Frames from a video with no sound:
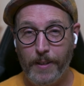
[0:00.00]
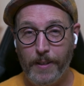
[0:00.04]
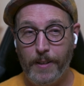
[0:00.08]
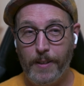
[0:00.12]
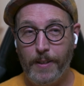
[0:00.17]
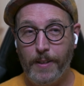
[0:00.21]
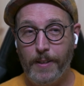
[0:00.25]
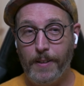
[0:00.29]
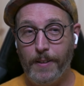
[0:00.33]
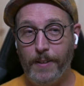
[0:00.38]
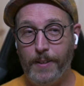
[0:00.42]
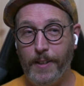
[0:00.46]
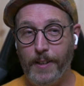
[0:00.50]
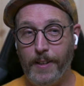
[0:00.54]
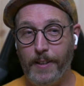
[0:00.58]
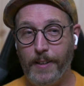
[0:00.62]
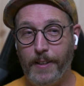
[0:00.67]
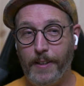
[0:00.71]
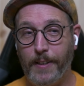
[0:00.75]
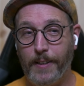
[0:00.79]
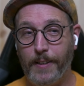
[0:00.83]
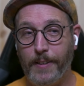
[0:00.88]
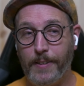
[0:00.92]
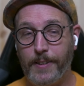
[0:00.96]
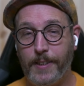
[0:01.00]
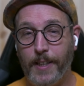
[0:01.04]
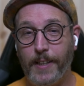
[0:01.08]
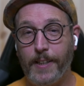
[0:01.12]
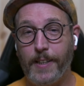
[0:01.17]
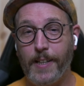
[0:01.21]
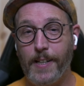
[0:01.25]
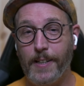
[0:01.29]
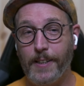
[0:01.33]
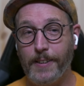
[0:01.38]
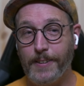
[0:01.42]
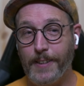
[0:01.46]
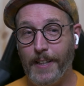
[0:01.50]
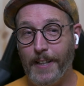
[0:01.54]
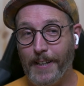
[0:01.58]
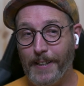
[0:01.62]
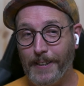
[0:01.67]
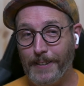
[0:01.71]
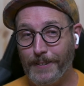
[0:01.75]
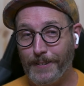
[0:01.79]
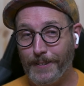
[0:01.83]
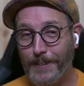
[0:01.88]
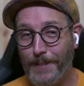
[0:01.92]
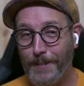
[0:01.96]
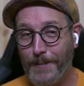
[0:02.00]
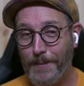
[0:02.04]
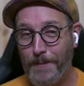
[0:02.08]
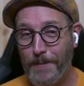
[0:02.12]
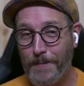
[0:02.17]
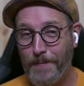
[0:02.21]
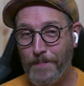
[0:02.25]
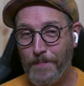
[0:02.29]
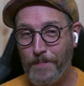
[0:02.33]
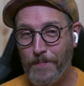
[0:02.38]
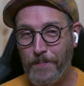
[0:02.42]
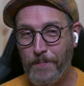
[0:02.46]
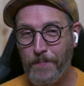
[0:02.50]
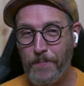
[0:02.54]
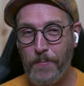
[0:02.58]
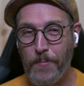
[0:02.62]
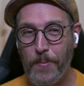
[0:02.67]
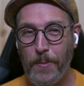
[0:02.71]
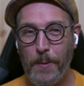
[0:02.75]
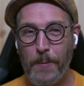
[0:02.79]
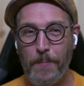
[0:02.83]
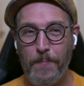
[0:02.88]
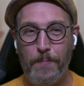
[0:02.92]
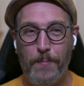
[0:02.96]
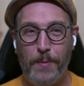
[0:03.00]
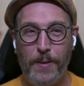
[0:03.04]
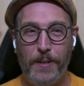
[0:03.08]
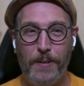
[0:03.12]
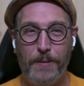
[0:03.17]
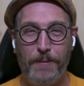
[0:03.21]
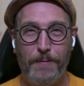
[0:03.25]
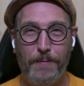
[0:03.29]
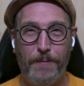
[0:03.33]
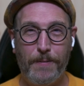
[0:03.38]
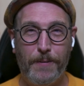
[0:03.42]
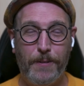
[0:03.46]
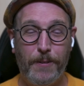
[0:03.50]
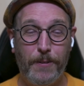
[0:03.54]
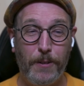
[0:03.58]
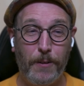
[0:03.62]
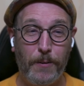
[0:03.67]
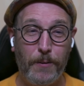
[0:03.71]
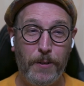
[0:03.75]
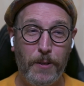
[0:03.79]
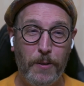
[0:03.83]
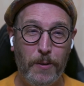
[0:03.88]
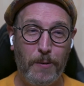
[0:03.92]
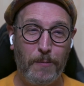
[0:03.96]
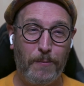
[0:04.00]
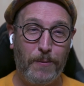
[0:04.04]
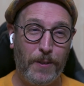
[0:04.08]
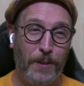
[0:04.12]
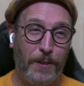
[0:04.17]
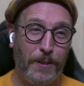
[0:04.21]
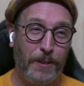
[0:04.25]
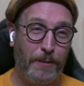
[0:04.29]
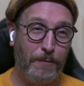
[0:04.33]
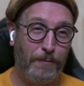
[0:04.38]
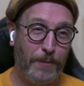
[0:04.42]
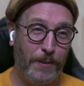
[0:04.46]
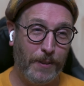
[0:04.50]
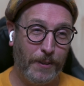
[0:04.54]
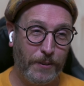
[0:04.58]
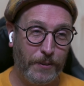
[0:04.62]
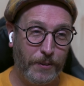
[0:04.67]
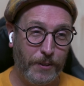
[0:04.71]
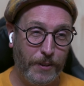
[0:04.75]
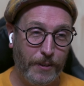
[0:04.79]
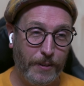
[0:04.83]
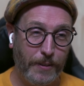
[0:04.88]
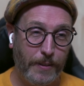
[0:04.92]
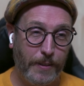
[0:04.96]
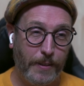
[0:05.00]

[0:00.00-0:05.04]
They take on a task, but you don't know if they're going to finish it.